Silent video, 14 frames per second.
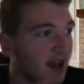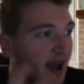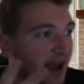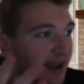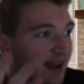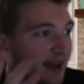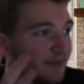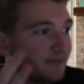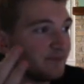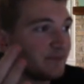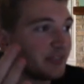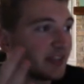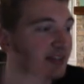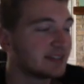I got
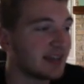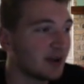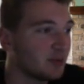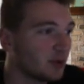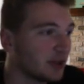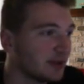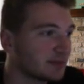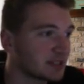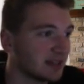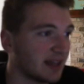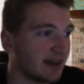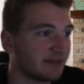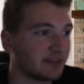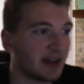Ted Williams in
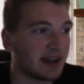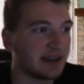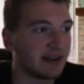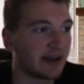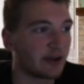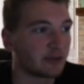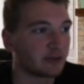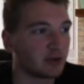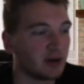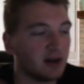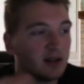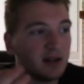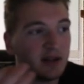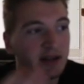left, 99
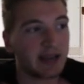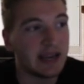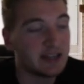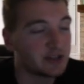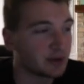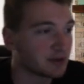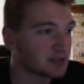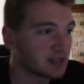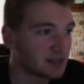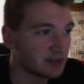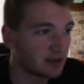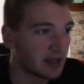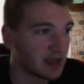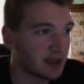overall. Ichiro
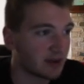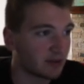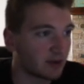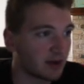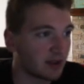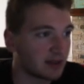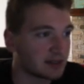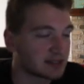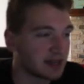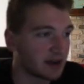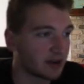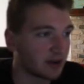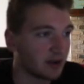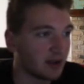Suzuki in, in
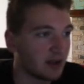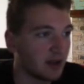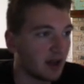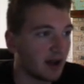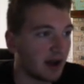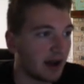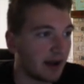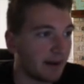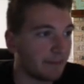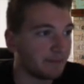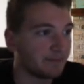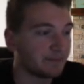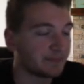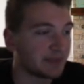center,
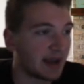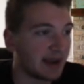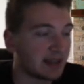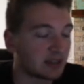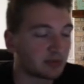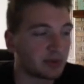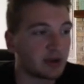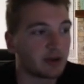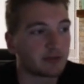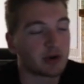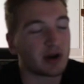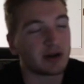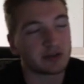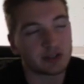um, 93
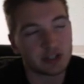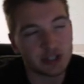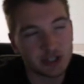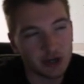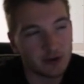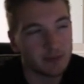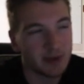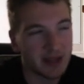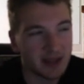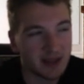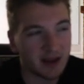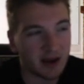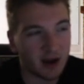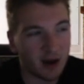overall. Should
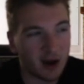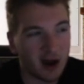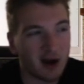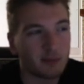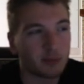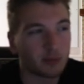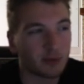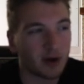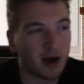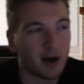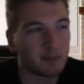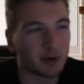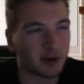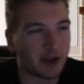be up
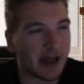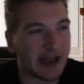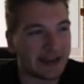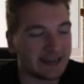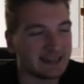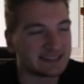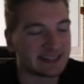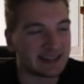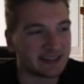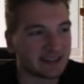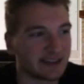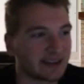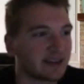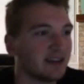upper 90s, I
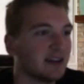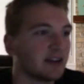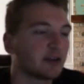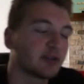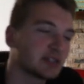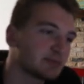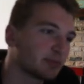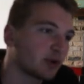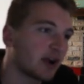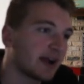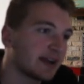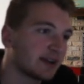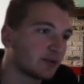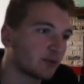think. Kris
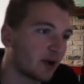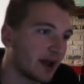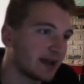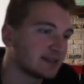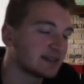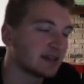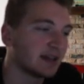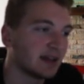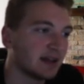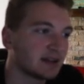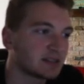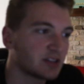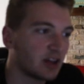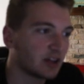Bryant in right,
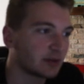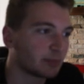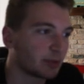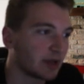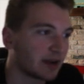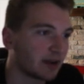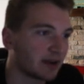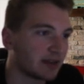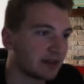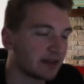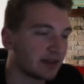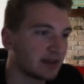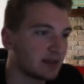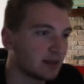solid player. In
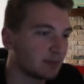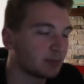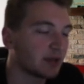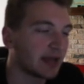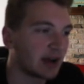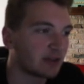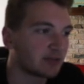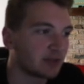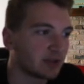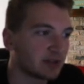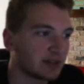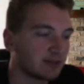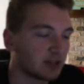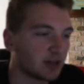the He can play
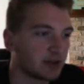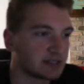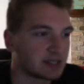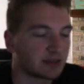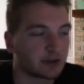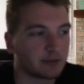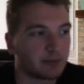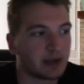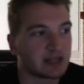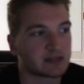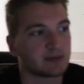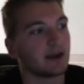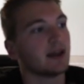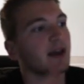outfield even though he's a third
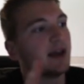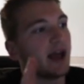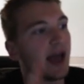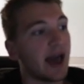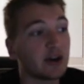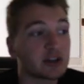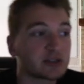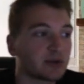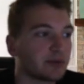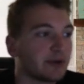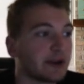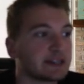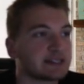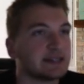baseman. Alex
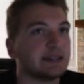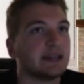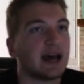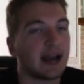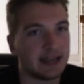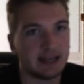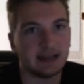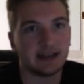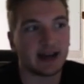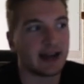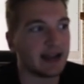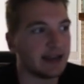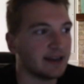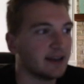Rodriguez,
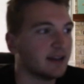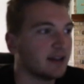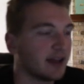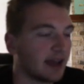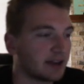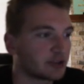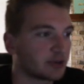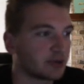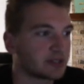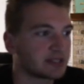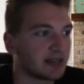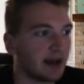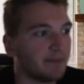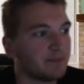99 at
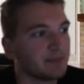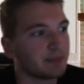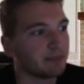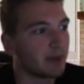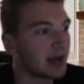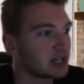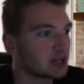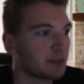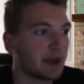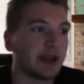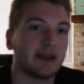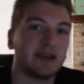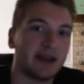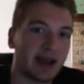shortstop. Mike
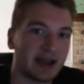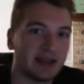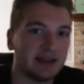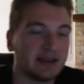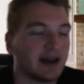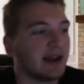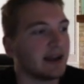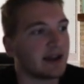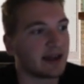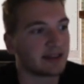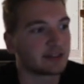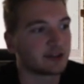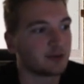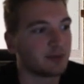Schmidt, 99
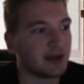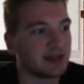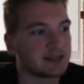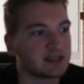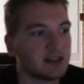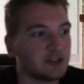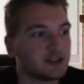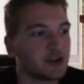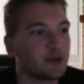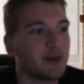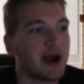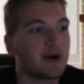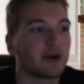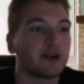at third base. Joe
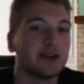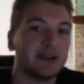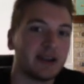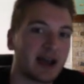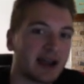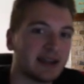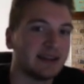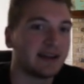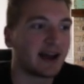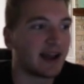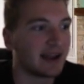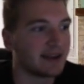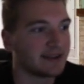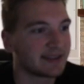Mauer,
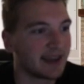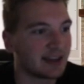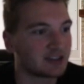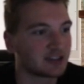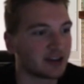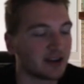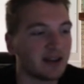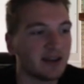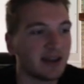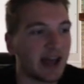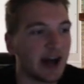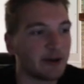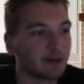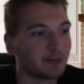99 catcher.
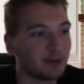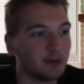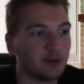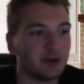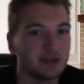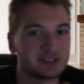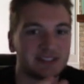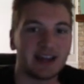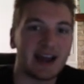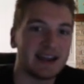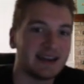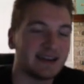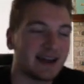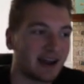Albert Pujols,
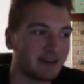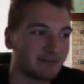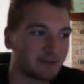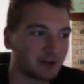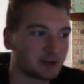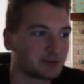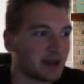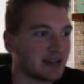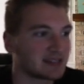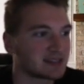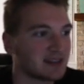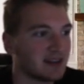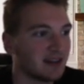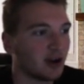99 first base.